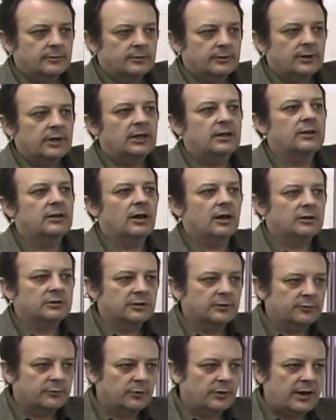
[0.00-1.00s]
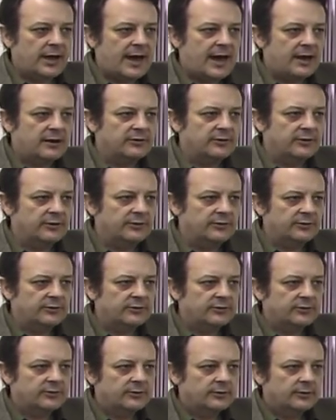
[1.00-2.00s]
inductive
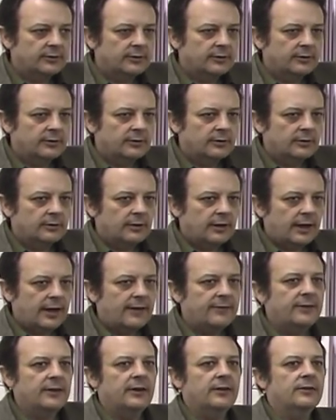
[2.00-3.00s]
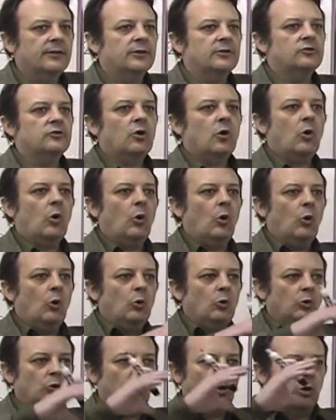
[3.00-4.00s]
reactance, and then the
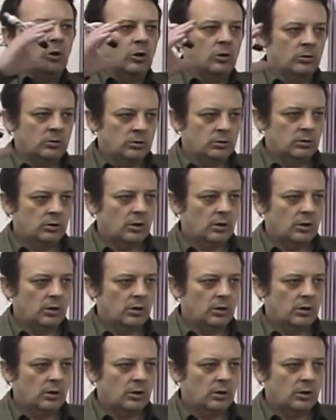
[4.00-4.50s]
total